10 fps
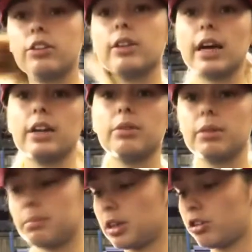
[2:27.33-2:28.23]
that, you want to
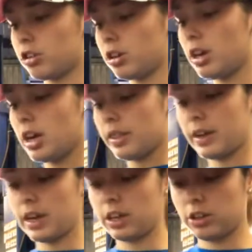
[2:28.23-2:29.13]
make sure
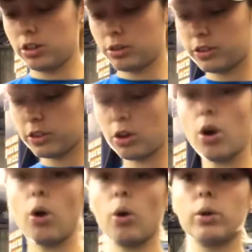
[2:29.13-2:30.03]
that you still
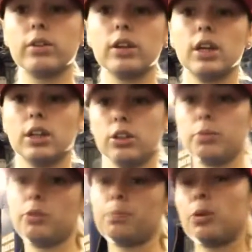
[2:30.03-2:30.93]
hold, you're
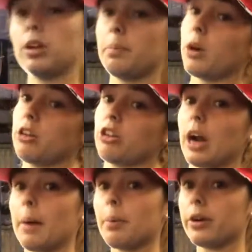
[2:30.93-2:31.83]
putting pressure
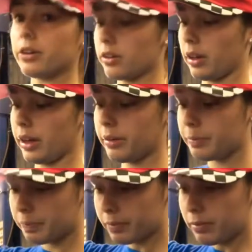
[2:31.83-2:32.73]
up on your line,
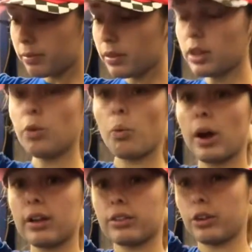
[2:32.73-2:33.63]

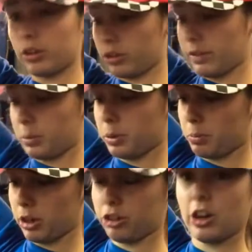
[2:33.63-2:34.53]
whilst you also have to put
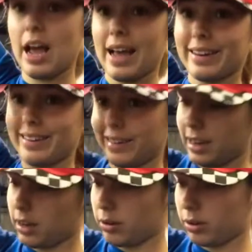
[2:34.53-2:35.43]
pressure
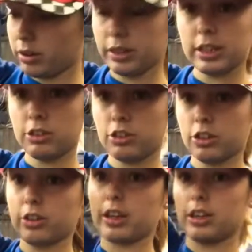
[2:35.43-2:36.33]
down on the
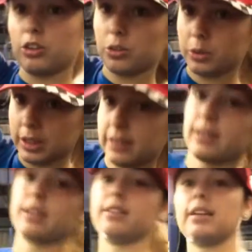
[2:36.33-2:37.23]
insert and twist at
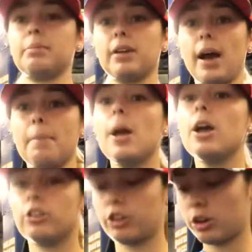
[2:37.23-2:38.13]
the same time.
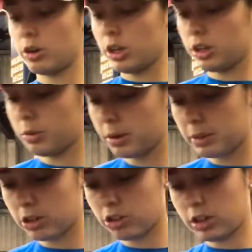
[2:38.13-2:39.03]
So you want to make
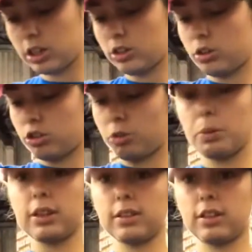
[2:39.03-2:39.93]
sure that you don't just put
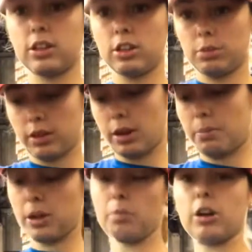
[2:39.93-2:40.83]
this in here without
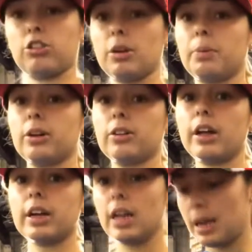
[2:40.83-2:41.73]
putting pressure up on your
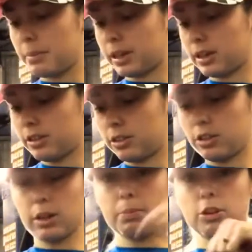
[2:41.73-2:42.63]
line, because you
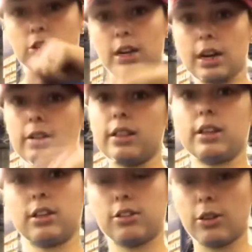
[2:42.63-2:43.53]
could push that out and then
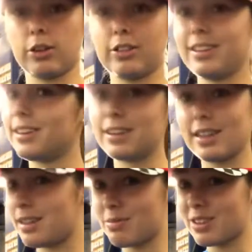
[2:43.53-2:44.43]
it's no longer seated, and
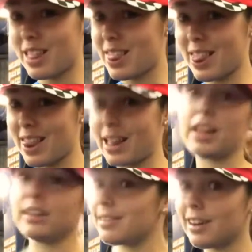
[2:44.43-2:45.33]
then
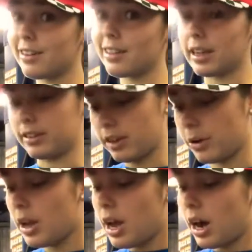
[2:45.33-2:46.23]
it's not a good thing. So
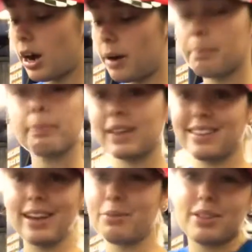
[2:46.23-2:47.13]
yeah,
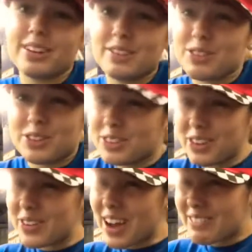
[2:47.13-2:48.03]
without any further ado,
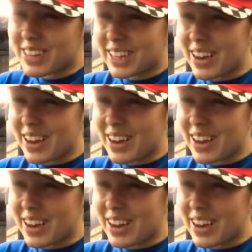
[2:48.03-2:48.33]
I'm gonna go.